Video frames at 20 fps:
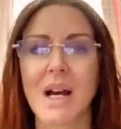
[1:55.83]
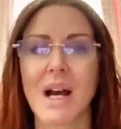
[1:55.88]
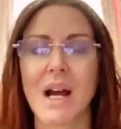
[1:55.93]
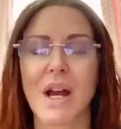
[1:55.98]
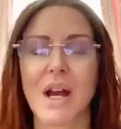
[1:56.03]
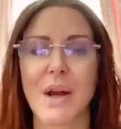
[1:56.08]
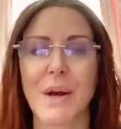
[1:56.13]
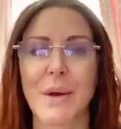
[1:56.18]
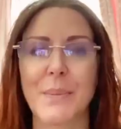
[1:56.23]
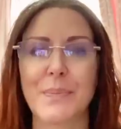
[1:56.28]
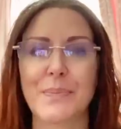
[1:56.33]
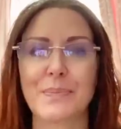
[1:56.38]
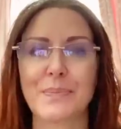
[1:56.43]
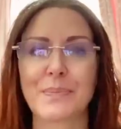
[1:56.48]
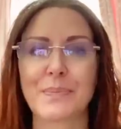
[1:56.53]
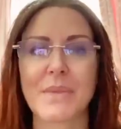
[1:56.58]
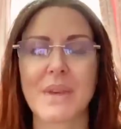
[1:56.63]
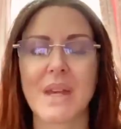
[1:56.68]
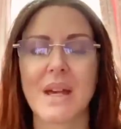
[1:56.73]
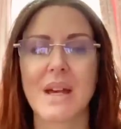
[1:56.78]

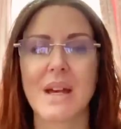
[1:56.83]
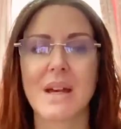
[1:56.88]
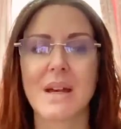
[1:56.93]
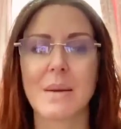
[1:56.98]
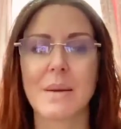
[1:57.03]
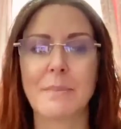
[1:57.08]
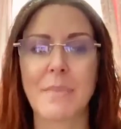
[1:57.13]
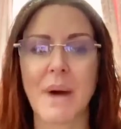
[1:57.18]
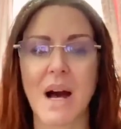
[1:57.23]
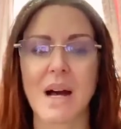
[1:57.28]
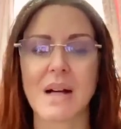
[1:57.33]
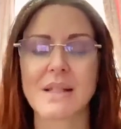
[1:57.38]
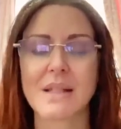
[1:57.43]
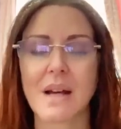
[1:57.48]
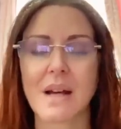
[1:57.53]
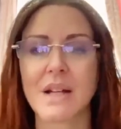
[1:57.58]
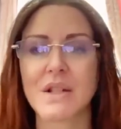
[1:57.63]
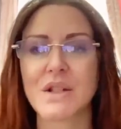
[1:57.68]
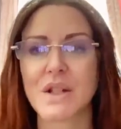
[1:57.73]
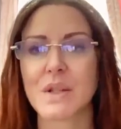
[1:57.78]
But
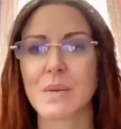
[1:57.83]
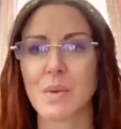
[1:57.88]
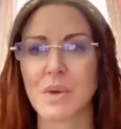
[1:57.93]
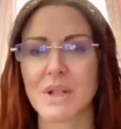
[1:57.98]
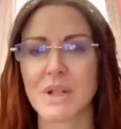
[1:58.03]
I just